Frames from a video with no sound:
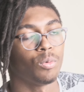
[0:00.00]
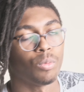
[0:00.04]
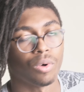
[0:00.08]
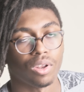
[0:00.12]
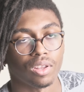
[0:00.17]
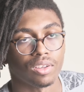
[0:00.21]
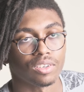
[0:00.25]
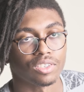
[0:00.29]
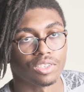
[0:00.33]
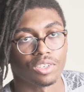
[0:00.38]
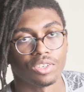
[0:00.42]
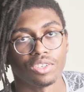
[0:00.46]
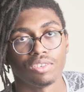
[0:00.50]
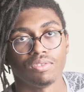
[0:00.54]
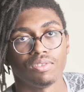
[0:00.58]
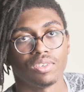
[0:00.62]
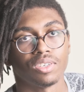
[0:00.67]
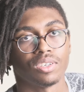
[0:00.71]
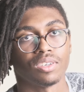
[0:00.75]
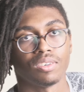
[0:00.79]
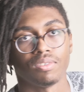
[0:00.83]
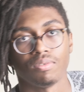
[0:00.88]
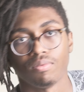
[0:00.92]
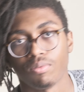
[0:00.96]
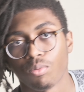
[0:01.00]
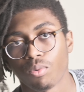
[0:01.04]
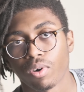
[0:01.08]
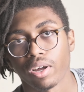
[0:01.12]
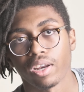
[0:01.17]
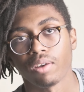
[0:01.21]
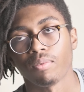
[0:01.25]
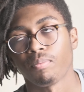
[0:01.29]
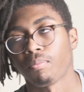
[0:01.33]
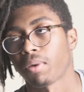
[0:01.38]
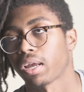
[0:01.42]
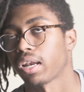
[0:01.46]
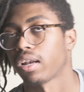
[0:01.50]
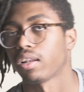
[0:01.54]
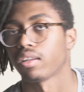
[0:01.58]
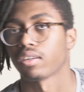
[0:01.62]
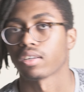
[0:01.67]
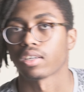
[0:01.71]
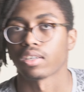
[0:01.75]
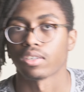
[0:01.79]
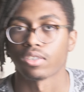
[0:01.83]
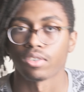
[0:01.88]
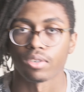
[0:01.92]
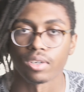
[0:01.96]
What looks good to one might not
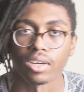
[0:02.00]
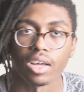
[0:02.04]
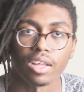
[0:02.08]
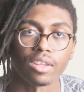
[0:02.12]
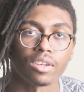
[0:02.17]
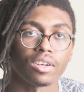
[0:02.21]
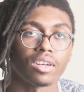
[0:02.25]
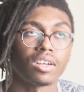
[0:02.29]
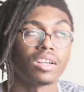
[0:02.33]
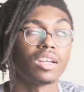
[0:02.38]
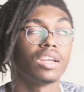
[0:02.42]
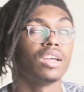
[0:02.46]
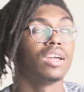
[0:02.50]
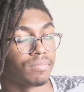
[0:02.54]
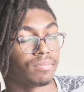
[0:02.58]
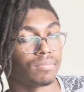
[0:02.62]
look good to another.